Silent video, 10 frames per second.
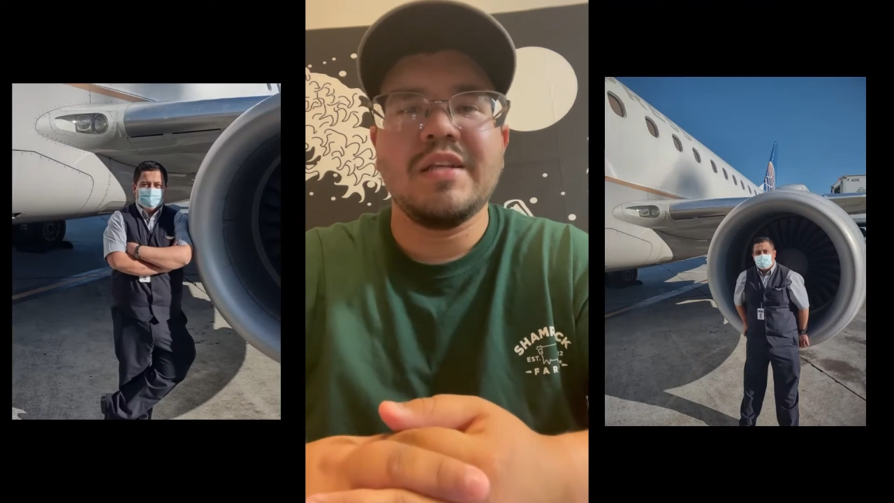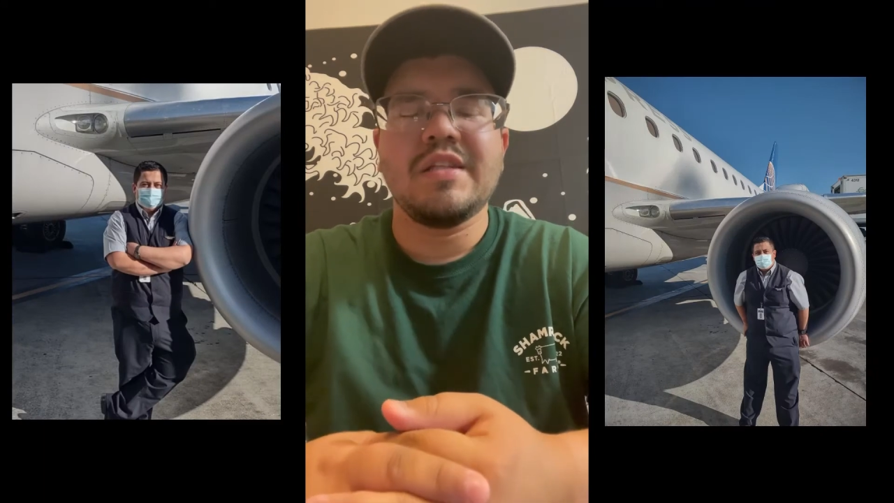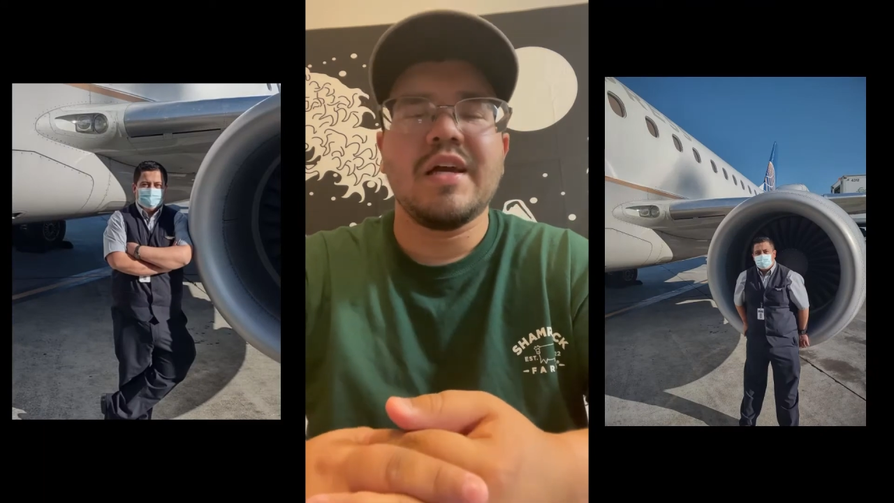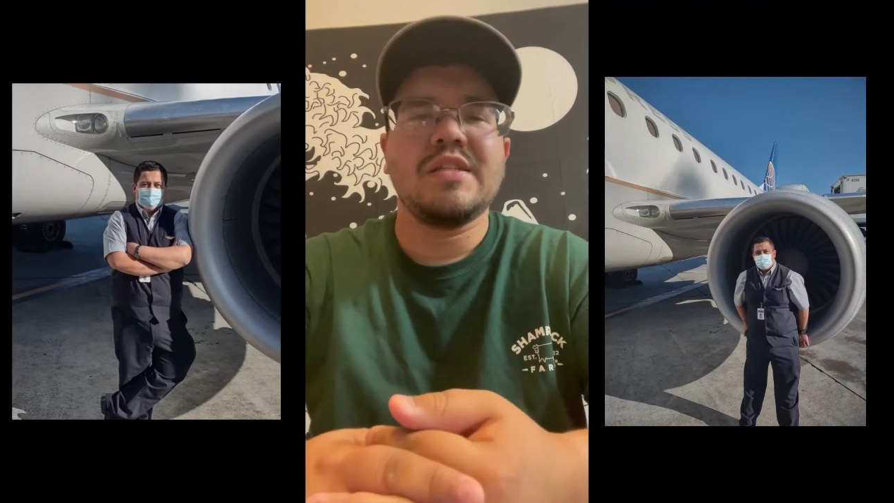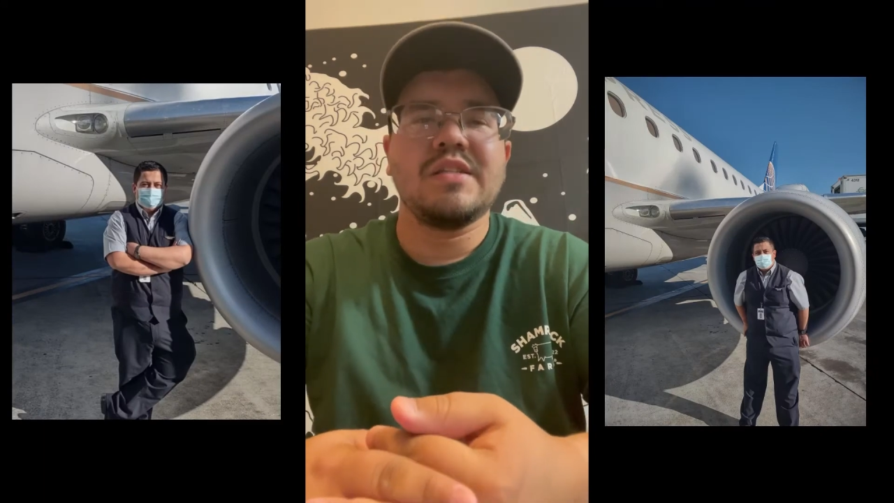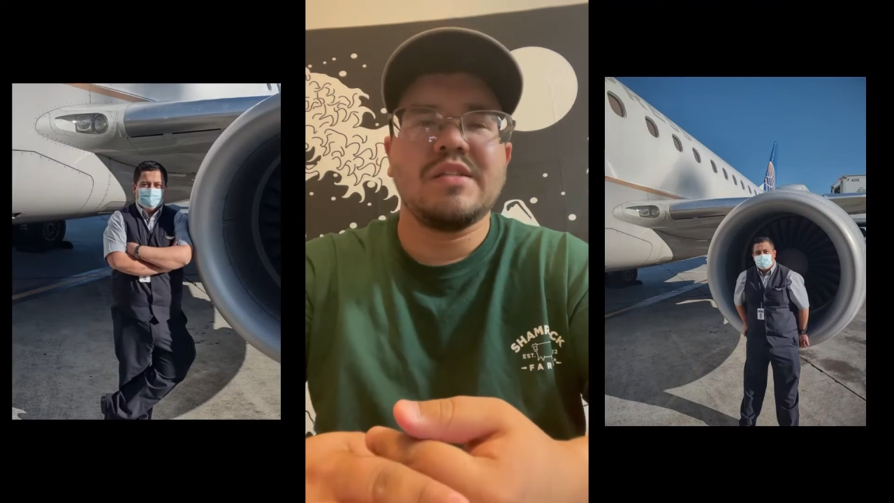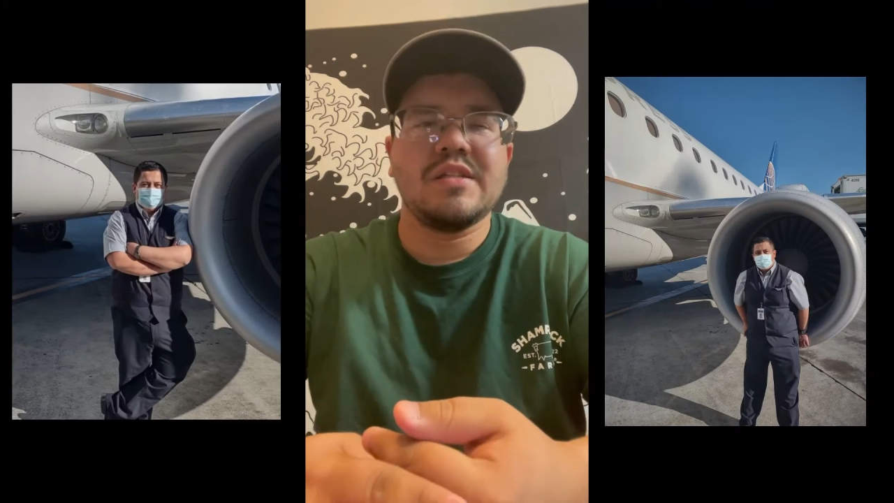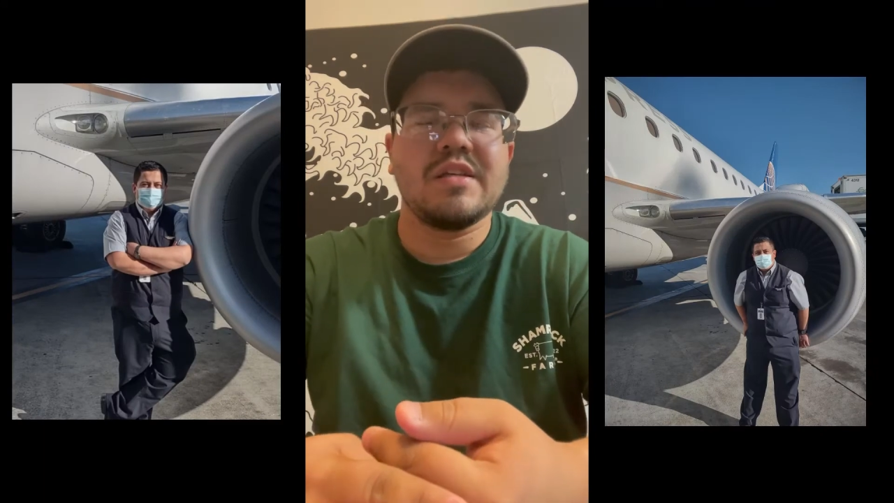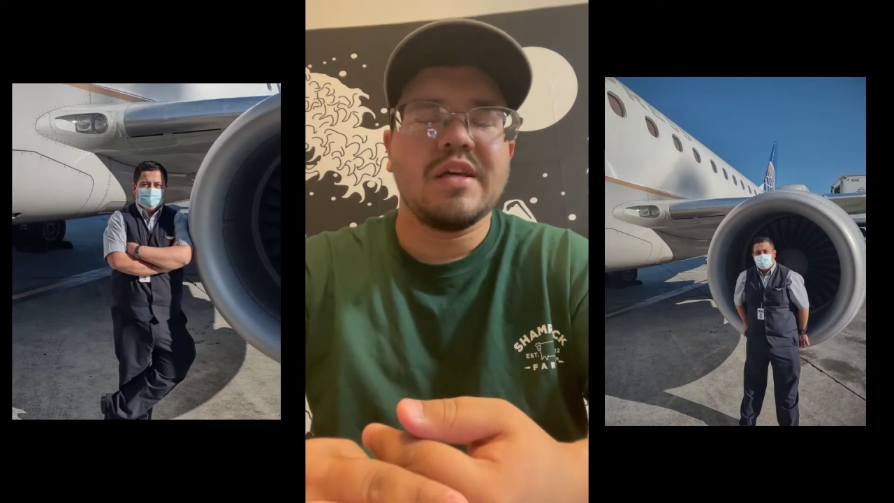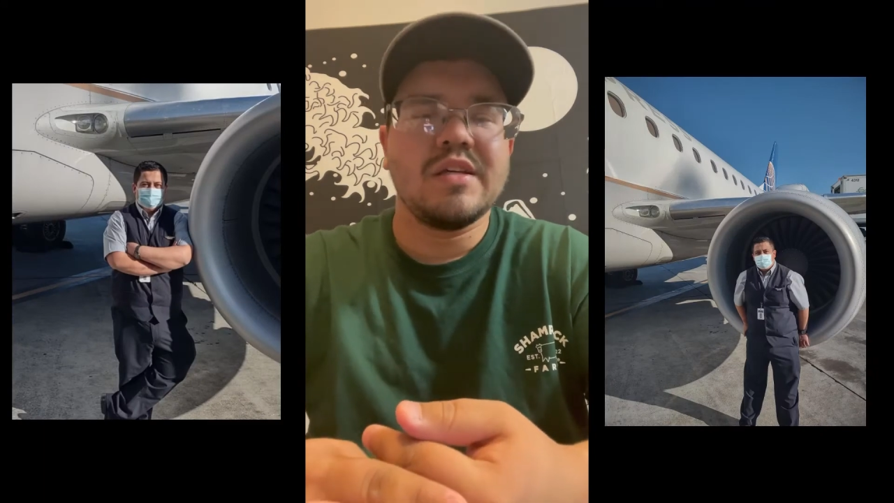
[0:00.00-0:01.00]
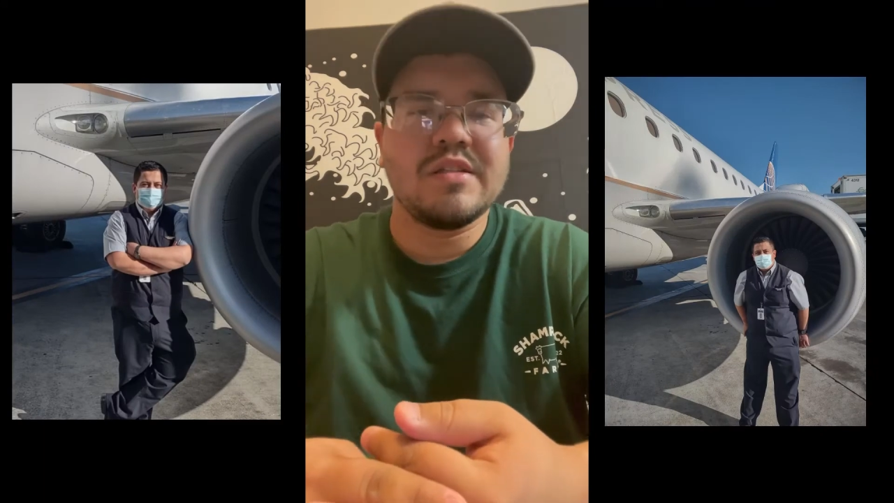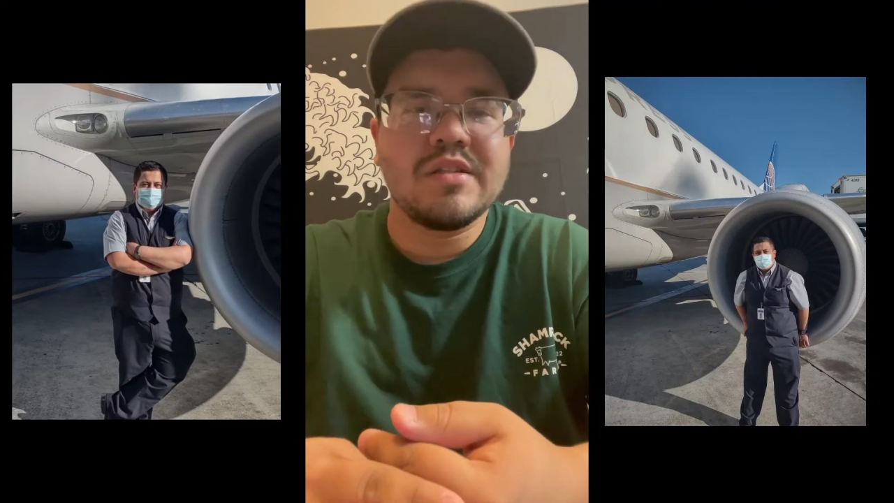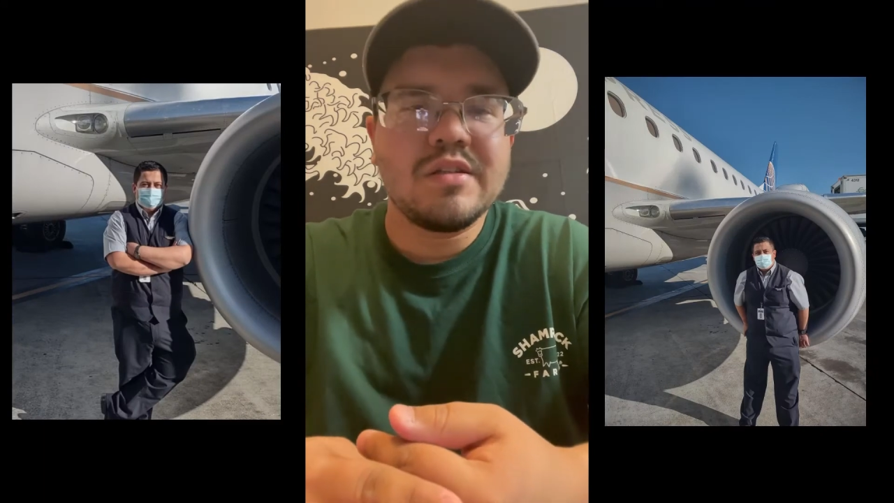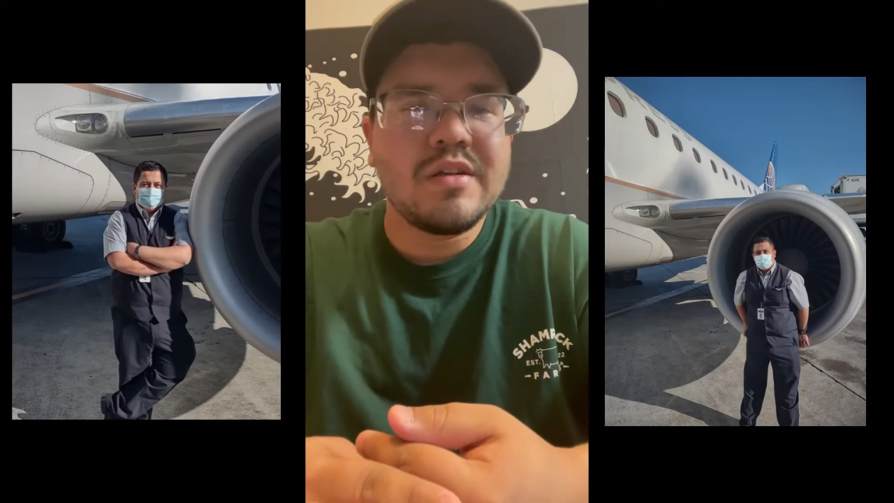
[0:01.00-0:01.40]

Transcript: his license is